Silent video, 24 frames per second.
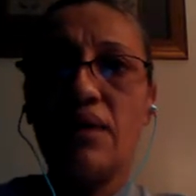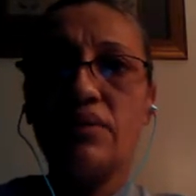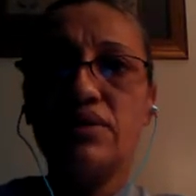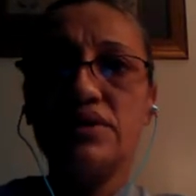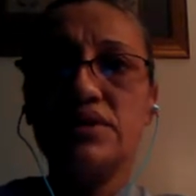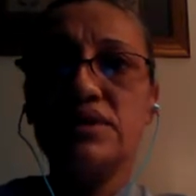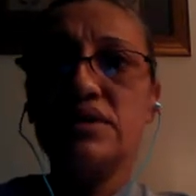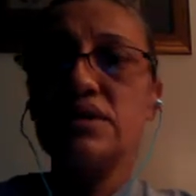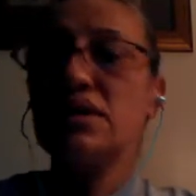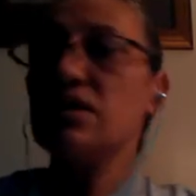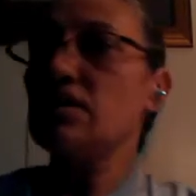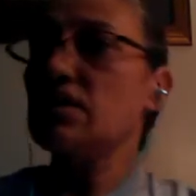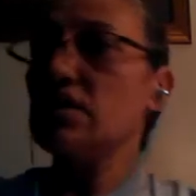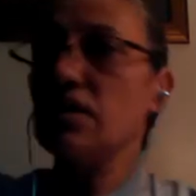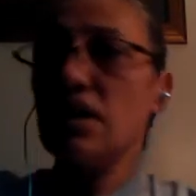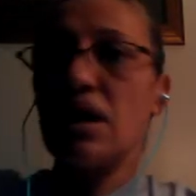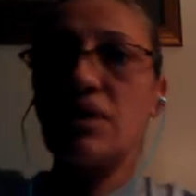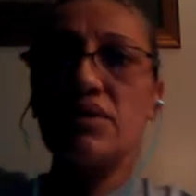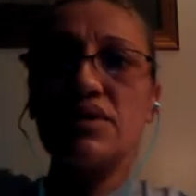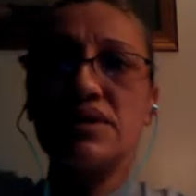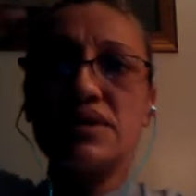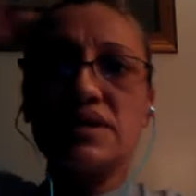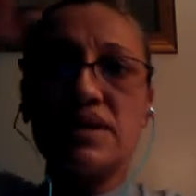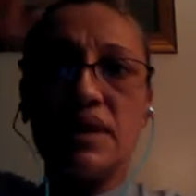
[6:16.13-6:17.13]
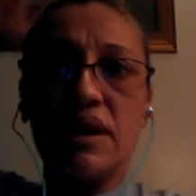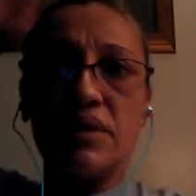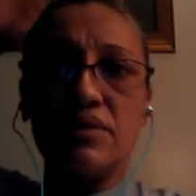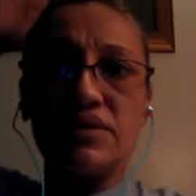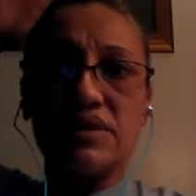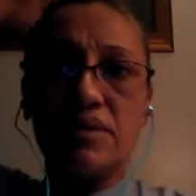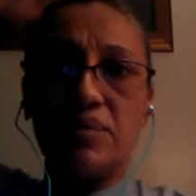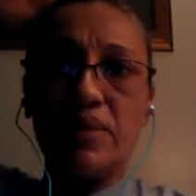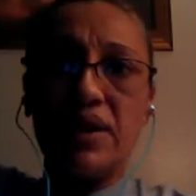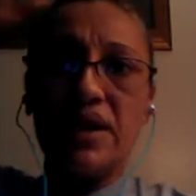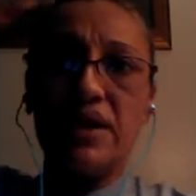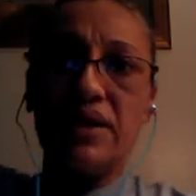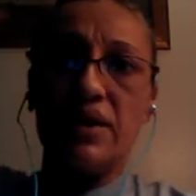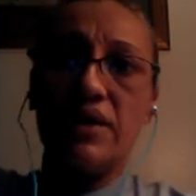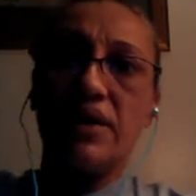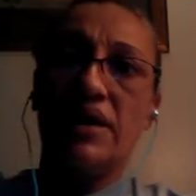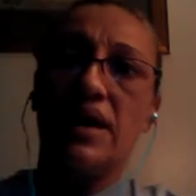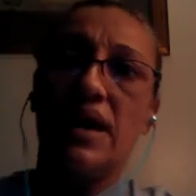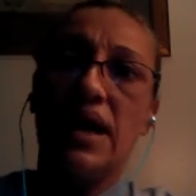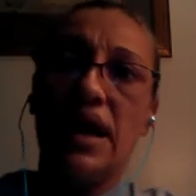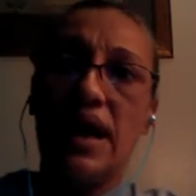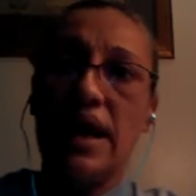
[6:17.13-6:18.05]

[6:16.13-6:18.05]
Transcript: was up here